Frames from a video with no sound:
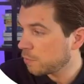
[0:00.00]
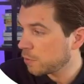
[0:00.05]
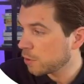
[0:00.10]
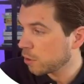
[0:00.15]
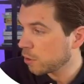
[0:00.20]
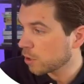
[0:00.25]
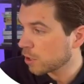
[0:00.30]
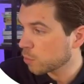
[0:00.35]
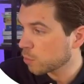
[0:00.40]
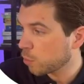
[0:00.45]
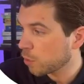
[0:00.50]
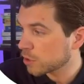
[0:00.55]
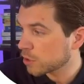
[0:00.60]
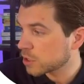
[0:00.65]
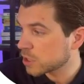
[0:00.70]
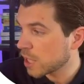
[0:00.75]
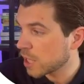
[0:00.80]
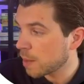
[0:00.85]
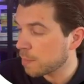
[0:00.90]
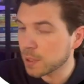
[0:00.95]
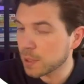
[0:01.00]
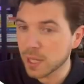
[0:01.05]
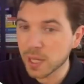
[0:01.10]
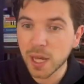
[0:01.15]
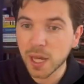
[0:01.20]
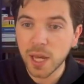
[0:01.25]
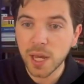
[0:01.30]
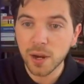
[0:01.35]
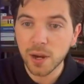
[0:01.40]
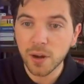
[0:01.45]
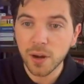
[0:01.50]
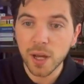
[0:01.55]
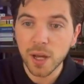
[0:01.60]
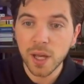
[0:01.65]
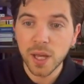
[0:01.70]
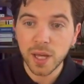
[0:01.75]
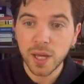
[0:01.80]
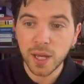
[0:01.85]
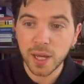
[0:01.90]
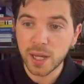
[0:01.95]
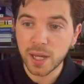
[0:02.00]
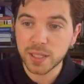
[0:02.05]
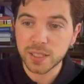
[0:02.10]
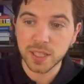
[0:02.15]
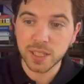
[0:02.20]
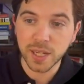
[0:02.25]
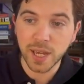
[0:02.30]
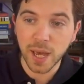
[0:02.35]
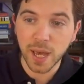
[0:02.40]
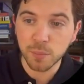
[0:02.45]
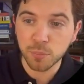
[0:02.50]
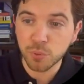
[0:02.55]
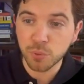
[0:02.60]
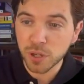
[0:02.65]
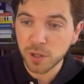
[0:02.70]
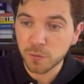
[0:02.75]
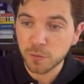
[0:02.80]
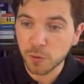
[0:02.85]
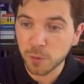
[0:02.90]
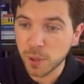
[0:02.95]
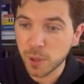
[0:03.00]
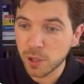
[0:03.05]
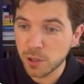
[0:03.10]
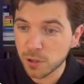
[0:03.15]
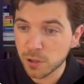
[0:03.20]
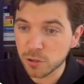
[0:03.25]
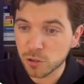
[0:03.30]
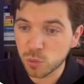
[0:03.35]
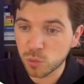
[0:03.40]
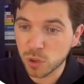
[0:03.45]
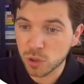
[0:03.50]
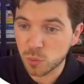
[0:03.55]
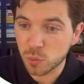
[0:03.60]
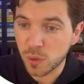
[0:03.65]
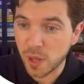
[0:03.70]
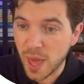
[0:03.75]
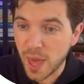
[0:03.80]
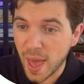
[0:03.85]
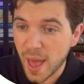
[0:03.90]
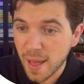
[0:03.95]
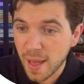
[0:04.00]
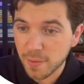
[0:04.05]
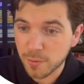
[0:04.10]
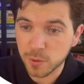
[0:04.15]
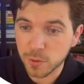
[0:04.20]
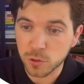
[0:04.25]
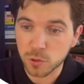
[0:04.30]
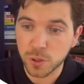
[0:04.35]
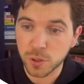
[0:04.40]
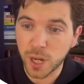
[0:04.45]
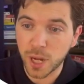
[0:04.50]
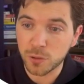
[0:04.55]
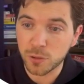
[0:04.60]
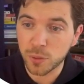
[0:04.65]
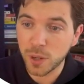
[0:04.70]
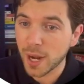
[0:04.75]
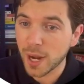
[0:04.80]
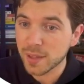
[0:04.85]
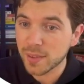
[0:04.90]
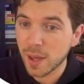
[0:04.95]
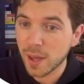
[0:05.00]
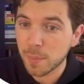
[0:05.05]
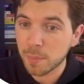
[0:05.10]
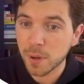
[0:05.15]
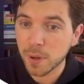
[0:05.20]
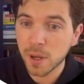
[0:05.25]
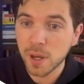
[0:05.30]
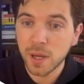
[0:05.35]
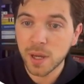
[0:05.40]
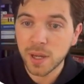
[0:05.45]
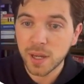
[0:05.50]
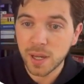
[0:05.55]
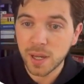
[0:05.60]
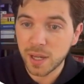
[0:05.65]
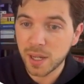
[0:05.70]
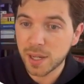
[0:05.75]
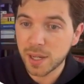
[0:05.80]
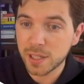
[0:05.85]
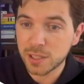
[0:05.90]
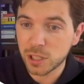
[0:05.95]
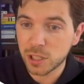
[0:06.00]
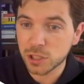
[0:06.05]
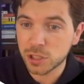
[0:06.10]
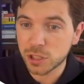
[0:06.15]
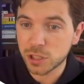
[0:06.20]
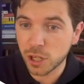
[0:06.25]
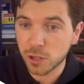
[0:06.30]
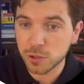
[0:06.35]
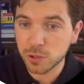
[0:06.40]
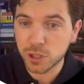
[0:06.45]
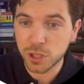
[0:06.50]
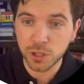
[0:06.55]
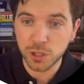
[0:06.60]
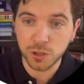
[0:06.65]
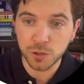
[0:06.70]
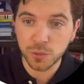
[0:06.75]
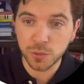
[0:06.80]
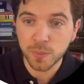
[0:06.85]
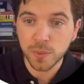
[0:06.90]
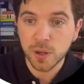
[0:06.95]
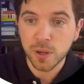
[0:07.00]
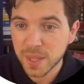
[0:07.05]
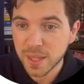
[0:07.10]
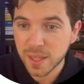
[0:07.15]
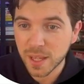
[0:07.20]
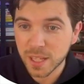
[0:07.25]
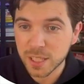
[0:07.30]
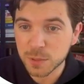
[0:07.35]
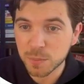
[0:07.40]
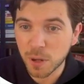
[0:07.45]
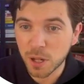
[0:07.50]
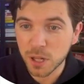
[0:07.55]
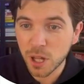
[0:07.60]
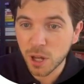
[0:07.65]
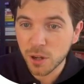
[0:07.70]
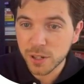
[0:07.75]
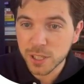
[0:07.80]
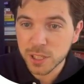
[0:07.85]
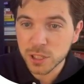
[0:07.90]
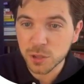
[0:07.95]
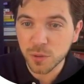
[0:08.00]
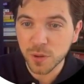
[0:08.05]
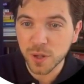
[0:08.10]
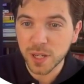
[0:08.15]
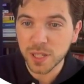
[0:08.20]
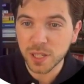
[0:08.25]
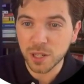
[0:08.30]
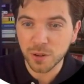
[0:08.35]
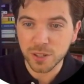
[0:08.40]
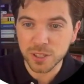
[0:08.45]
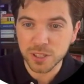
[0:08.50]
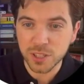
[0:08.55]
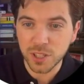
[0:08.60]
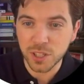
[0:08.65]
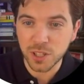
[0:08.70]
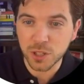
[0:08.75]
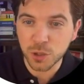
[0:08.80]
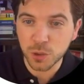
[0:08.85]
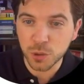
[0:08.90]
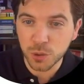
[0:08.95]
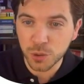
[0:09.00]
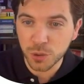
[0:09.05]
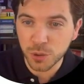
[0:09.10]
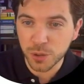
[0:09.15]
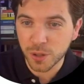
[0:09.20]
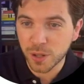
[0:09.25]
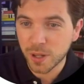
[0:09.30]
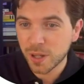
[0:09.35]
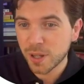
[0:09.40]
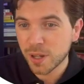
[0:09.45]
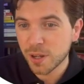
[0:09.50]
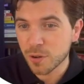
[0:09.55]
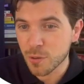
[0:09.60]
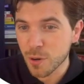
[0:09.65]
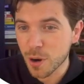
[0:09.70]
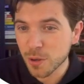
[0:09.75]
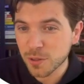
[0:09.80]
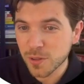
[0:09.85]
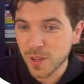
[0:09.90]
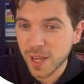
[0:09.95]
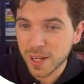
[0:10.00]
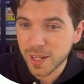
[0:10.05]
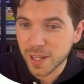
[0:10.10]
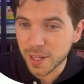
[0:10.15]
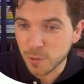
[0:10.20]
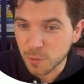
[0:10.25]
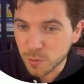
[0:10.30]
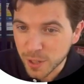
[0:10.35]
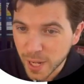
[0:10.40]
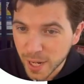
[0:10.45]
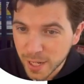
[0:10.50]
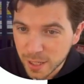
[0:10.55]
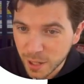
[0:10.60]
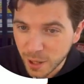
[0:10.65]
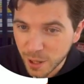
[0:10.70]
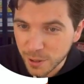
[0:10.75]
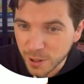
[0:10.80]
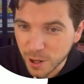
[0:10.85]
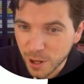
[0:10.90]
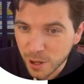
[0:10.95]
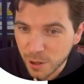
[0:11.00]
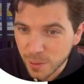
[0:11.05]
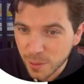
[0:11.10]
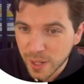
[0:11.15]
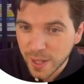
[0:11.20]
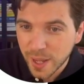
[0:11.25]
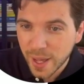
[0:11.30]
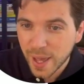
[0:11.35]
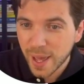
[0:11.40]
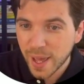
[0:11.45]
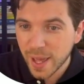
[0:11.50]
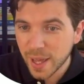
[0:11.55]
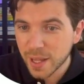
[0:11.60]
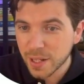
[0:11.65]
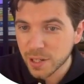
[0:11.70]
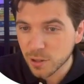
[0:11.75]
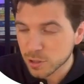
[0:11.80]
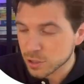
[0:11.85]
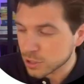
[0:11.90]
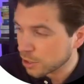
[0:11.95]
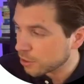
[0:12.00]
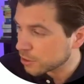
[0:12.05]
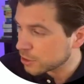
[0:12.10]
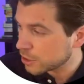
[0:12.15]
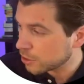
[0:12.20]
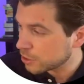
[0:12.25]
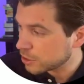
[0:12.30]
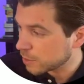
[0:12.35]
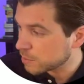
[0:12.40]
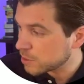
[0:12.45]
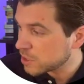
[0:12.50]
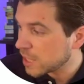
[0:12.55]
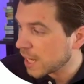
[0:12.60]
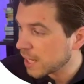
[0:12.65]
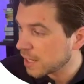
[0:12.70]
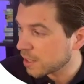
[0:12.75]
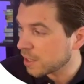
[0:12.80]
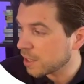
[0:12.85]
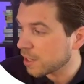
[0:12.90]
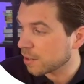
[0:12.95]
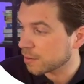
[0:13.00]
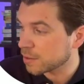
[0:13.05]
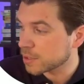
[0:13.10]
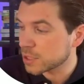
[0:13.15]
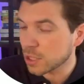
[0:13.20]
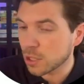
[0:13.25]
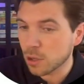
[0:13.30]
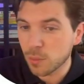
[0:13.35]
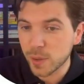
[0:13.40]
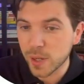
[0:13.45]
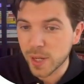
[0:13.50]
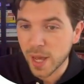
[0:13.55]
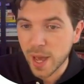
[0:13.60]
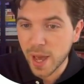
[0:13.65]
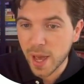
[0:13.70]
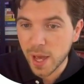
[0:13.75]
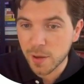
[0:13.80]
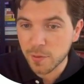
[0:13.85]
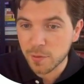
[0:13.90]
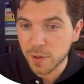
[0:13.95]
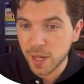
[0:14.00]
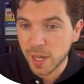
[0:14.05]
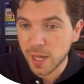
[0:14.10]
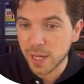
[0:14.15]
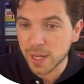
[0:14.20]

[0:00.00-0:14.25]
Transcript: you look at what's happening here, it's again pretty familiar to what we had with Create React App. It just shows you a small loading screen. There is the cool rotating React logo, and there is also some state in here. So we have a